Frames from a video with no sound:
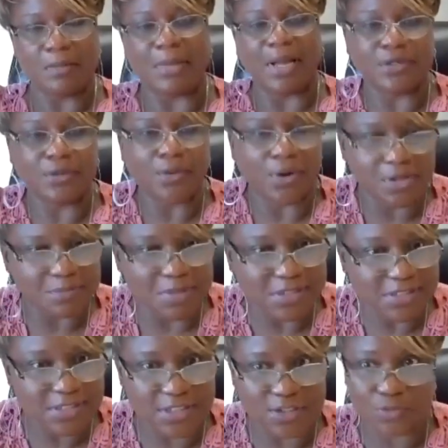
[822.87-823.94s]
minority
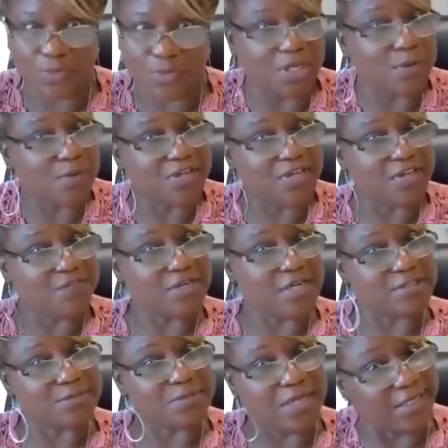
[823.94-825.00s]
businesses where they were giving
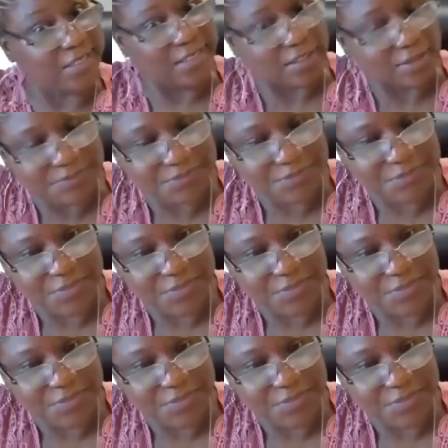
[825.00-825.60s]
us money.